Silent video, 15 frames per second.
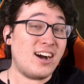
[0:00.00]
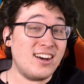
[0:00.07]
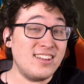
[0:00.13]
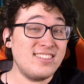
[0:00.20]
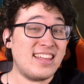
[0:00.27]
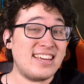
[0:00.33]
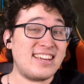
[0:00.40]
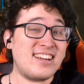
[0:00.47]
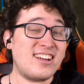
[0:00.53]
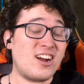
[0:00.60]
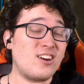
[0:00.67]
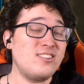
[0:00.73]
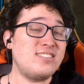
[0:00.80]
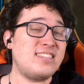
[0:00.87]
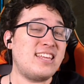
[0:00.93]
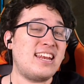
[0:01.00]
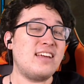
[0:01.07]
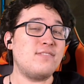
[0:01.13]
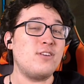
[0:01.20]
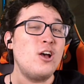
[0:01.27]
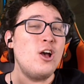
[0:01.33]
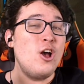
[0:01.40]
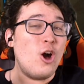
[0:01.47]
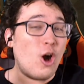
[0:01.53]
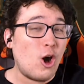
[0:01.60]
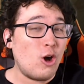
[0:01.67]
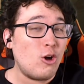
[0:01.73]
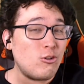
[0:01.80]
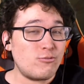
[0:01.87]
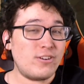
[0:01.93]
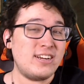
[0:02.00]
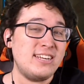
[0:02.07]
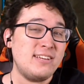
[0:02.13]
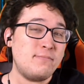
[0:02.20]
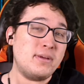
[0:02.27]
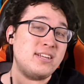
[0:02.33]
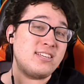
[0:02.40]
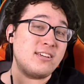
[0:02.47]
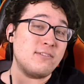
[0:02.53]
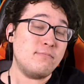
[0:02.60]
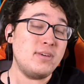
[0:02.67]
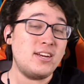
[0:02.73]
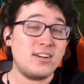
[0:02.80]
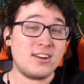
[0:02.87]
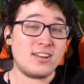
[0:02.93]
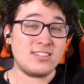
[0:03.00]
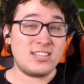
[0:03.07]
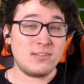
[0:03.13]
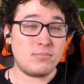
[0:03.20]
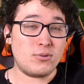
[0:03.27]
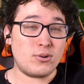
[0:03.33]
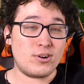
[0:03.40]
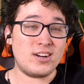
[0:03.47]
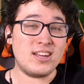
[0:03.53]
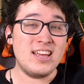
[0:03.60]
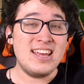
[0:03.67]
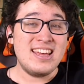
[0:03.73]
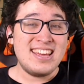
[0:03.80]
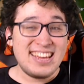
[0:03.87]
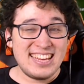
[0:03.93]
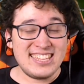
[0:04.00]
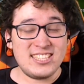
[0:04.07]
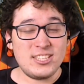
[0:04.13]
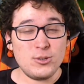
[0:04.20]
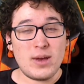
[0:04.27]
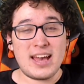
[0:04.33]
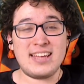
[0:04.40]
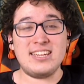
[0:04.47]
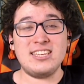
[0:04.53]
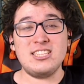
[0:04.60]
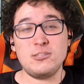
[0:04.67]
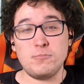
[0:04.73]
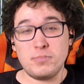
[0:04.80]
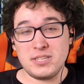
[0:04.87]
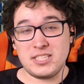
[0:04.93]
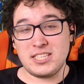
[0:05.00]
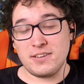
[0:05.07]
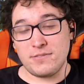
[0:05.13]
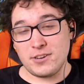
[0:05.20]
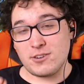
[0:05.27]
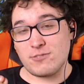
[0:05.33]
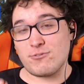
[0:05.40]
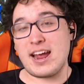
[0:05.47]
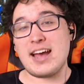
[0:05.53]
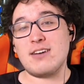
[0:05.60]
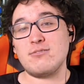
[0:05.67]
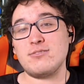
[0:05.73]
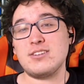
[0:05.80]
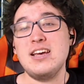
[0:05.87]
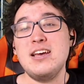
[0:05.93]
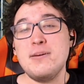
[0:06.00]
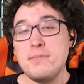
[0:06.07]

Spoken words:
unlike cards that have already been committed onto the board into any specific round.